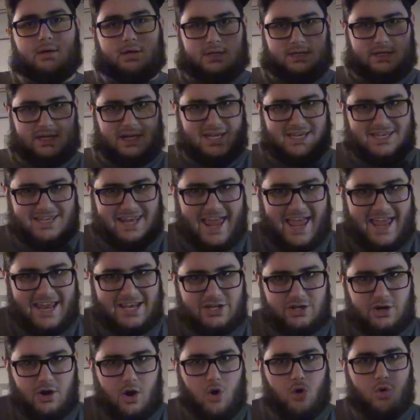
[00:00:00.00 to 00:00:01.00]

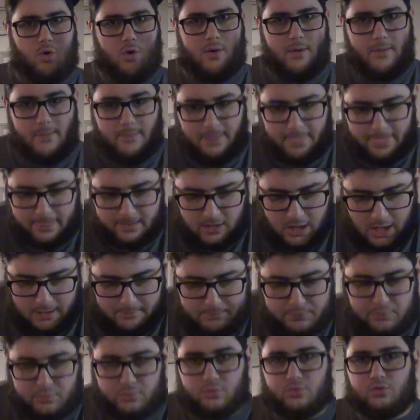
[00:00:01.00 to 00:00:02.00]

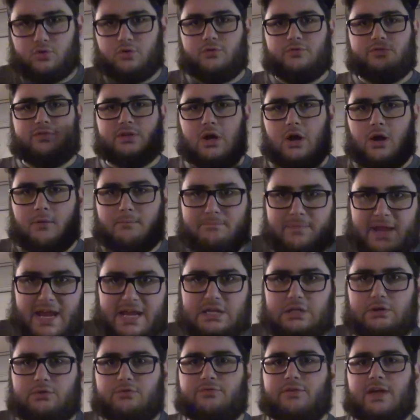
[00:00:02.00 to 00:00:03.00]
Nintendo-approved,
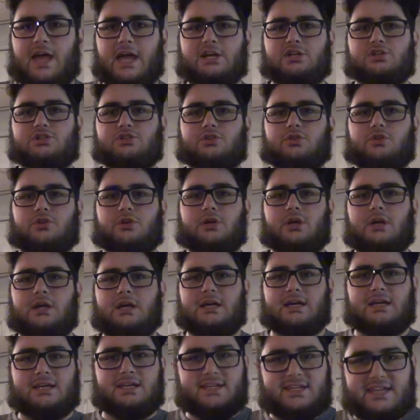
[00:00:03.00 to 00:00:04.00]
manufactured
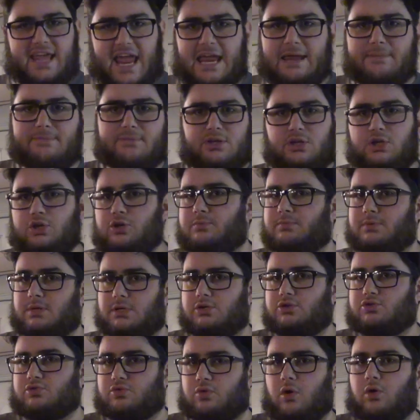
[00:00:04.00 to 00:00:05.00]
GameCube
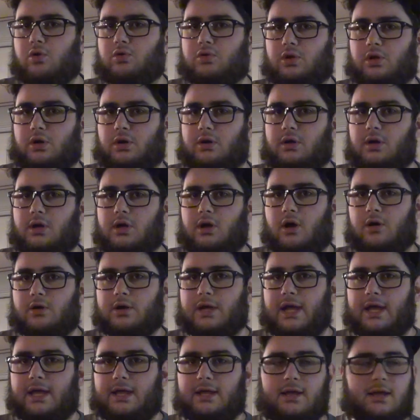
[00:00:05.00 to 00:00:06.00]
controller,
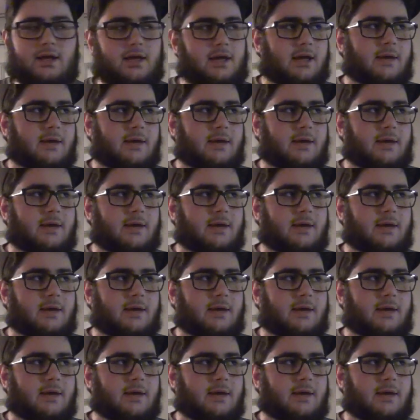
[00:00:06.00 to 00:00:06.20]
okay?